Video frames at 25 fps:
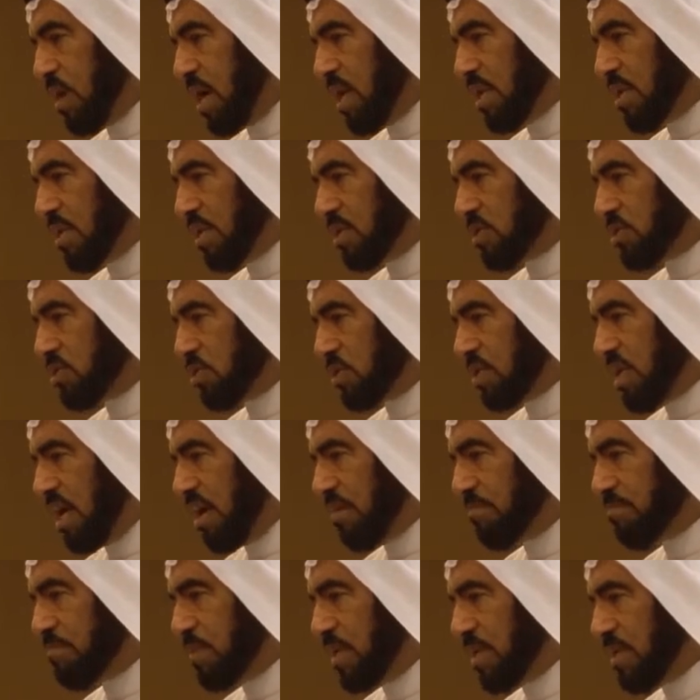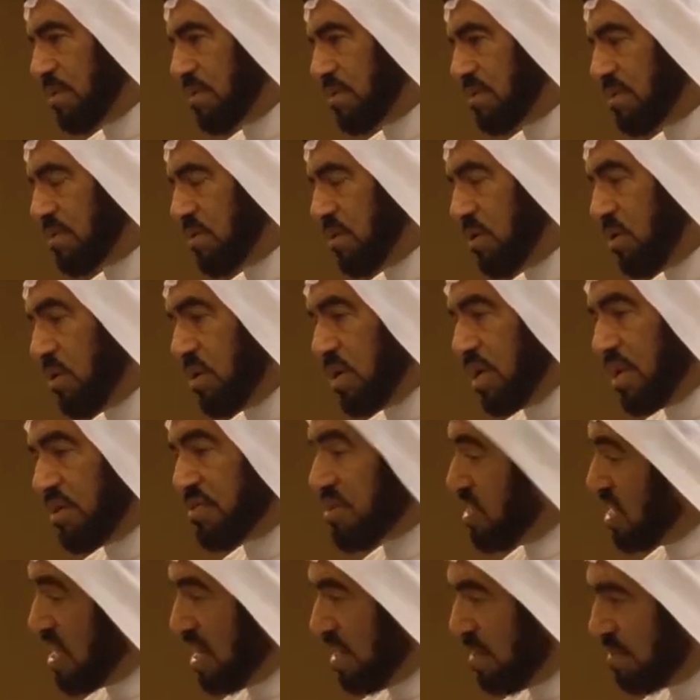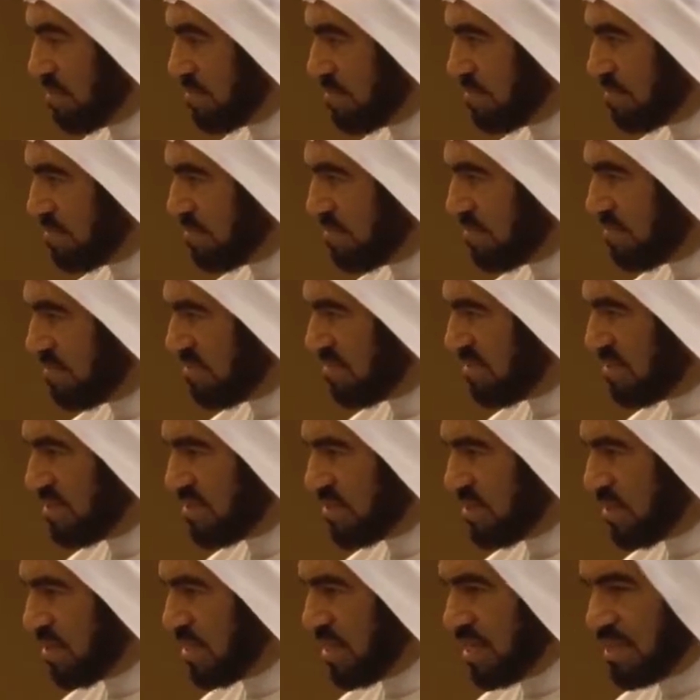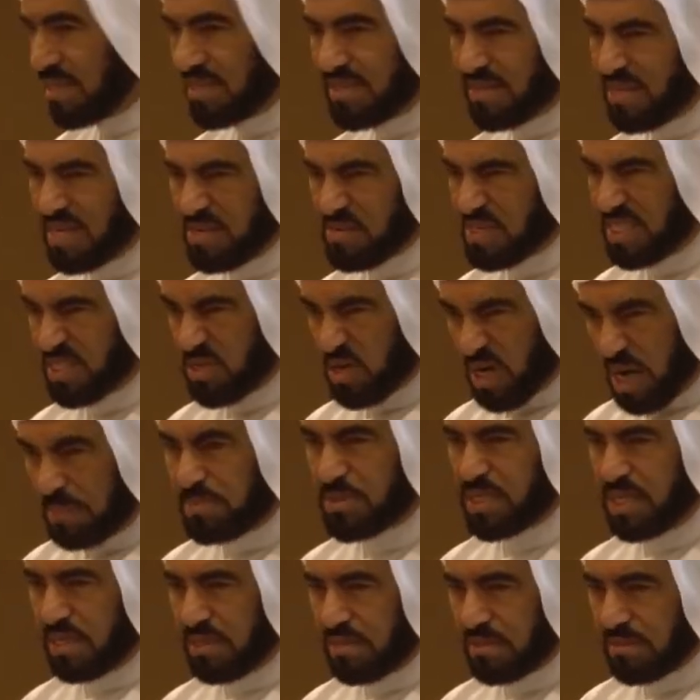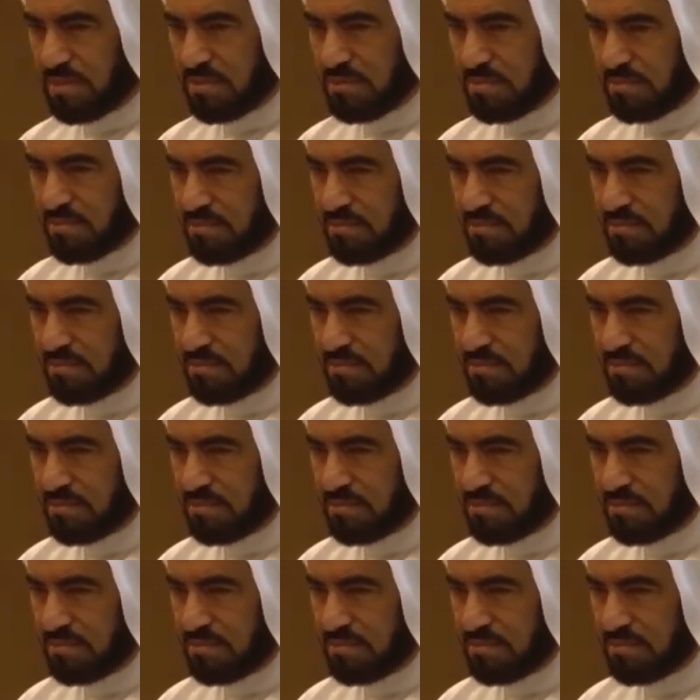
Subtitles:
while it should have been only three. So there was corruption.